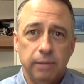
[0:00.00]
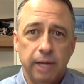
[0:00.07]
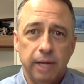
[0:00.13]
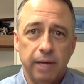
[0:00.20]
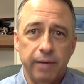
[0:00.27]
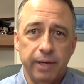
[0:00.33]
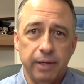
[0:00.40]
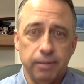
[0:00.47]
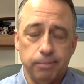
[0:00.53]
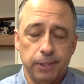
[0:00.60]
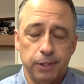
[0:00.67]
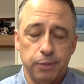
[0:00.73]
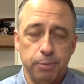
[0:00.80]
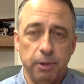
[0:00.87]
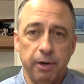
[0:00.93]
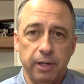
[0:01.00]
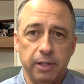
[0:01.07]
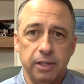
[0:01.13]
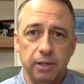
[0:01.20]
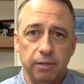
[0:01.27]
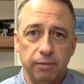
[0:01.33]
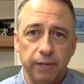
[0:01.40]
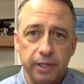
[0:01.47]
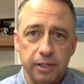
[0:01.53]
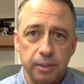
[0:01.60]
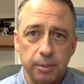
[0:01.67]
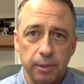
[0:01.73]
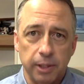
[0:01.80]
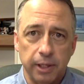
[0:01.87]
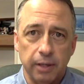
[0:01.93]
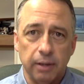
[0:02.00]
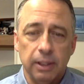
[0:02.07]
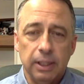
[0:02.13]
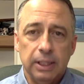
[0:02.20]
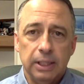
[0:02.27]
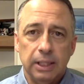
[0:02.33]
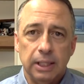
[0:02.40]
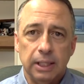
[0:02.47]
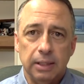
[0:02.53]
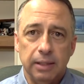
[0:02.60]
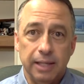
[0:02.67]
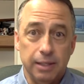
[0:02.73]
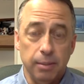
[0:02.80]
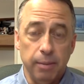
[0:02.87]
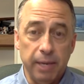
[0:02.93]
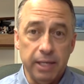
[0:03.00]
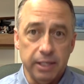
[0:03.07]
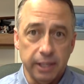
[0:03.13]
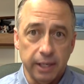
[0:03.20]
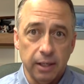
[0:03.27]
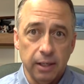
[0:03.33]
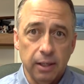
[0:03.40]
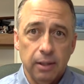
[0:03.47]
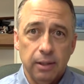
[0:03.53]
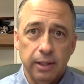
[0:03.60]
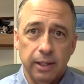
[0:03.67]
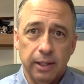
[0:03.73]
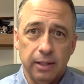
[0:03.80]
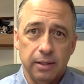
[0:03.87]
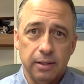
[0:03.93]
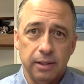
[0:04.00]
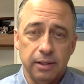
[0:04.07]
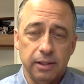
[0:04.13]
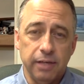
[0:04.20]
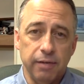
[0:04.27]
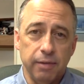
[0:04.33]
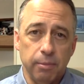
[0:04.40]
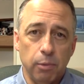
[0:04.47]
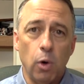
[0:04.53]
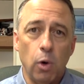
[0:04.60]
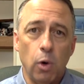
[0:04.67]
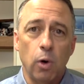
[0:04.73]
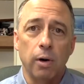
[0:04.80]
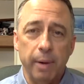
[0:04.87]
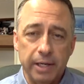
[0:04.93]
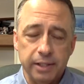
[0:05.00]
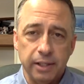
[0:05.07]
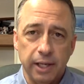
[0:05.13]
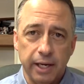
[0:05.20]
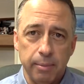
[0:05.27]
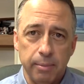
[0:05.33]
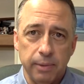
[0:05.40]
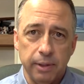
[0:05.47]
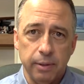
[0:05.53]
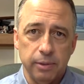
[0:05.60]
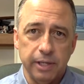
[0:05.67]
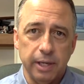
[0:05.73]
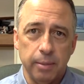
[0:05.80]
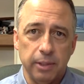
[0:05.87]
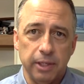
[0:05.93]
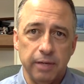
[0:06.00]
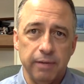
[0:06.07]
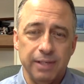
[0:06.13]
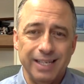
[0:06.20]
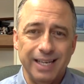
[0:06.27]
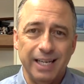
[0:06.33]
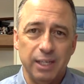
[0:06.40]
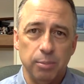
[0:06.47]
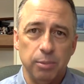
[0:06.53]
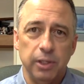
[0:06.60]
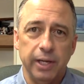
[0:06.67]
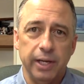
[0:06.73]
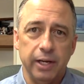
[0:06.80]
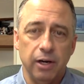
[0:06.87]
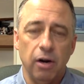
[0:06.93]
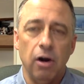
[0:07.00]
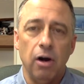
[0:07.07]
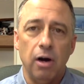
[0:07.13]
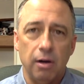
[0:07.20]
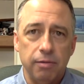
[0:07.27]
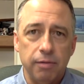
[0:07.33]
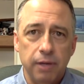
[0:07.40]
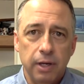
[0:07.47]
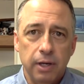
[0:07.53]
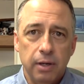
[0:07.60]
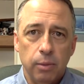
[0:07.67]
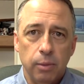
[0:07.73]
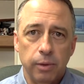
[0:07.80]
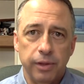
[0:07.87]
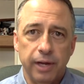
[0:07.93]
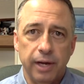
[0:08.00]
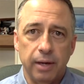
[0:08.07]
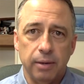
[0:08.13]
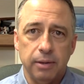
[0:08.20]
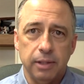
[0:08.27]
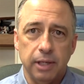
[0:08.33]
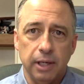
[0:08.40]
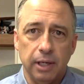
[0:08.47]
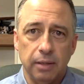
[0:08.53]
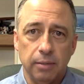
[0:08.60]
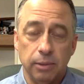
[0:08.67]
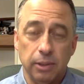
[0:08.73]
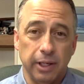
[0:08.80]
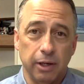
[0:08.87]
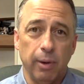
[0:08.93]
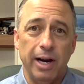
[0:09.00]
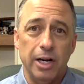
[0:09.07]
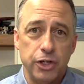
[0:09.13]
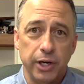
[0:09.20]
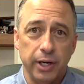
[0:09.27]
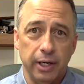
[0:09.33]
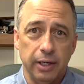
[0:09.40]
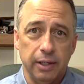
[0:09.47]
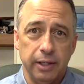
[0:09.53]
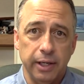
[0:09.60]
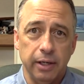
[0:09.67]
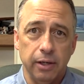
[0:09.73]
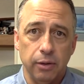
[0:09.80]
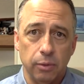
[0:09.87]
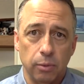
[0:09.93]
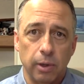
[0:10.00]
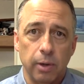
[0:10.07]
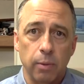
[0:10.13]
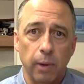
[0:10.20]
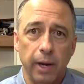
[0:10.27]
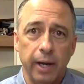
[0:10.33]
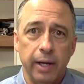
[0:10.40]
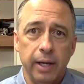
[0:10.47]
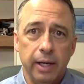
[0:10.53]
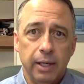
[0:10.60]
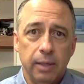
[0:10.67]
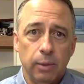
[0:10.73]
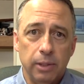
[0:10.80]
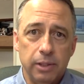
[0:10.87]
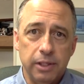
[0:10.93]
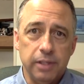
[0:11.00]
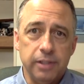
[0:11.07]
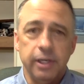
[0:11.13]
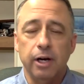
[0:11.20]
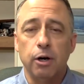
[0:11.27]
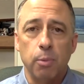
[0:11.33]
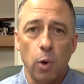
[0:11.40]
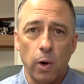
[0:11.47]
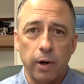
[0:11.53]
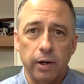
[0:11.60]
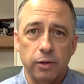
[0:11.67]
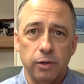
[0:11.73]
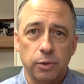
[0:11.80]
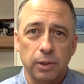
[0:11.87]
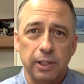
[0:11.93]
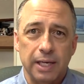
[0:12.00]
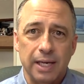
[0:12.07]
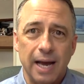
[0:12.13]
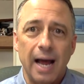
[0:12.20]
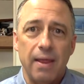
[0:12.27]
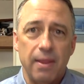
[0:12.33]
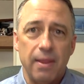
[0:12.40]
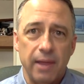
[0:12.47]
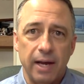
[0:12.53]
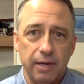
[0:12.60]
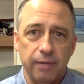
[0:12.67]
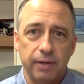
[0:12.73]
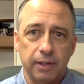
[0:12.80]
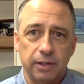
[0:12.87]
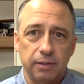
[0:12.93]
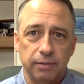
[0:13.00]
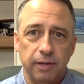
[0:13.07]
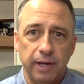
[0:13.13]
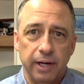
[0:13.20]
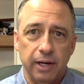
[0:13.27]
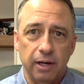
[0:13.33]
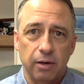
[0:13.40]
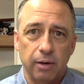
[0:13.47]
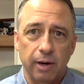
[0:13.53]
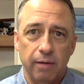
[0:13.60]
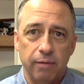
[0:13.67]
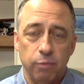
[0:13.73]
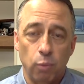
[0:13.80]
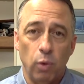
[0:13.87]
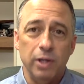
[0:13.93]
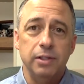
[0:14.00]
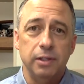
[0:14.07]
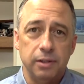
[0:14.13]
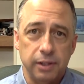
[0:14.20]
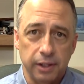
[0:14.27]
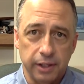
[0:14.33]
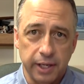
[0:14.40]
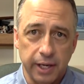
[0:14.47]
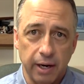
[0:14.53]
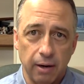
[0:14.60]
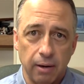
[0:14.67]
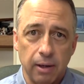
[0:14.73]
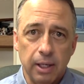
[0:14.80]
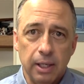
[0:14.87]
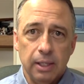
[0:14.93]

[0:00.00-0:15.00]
having experience on a flight simulator, uh, that's amazing. And it's, it's even more amazing that he, he was able to even take the plane off without uh, really crashing it at the end of the runway. Once he's airborne, it's really not that difficult to fly an aircraft once it's in the air